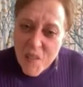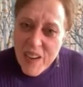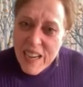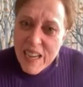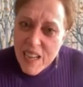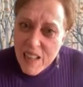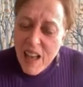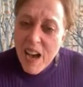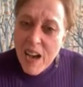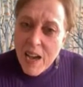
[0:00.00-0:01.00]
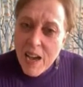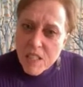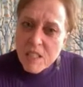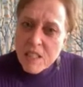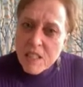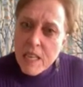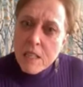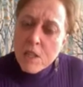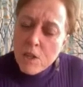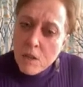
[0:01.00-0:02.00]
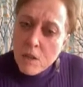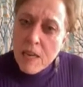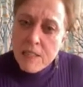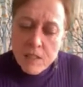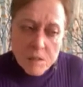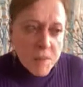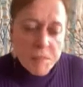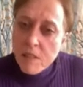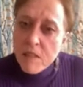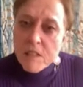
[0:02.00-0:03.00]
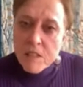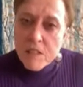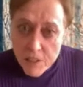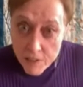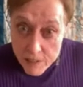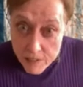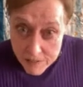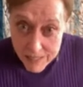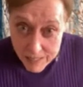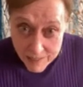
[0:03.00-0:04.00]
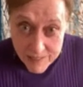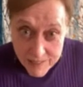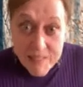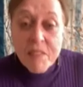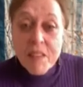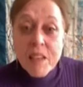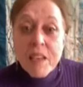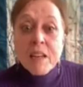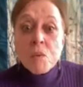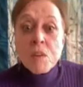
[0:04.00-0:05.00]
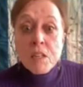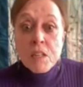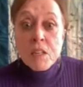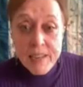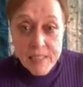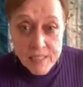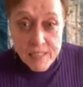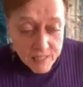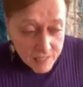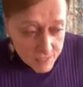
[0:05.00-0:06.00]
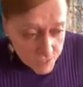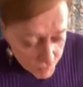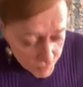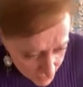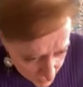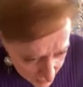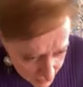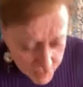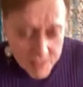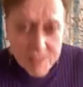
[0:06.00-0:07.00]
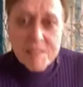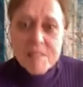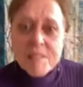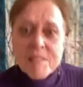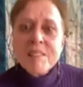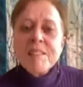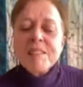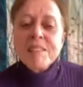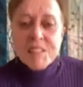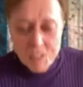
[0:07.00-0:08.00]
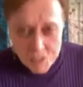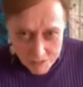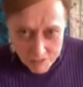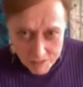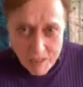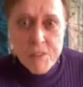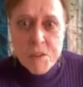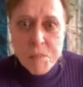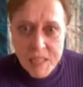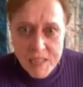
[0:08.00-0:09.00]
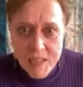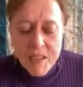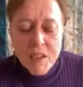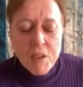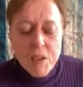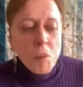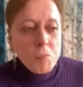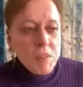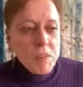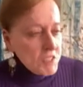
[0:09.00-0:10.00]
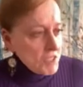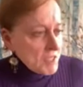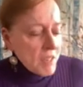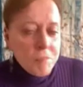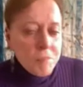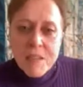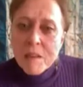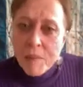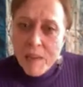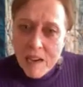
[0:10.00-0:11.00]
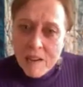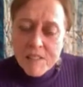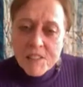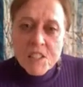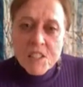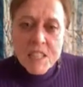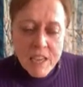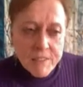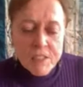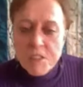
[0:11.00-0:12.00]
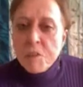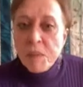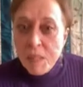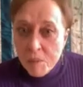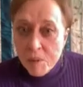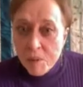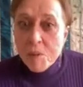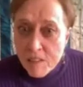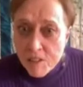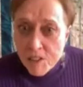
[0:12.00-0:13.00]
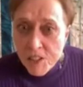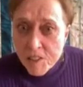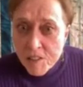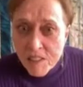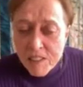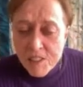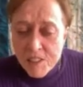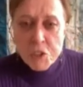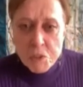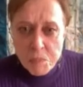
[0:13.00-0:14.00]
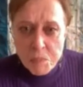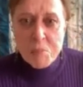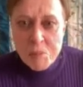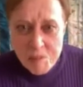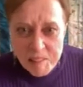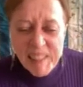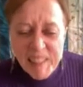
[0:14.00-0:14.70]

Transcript: Well, I'm just saying, you know, I took my business seriously, and I needed to get some serious skills under me. But there's something about just having good people around you, and you're good people.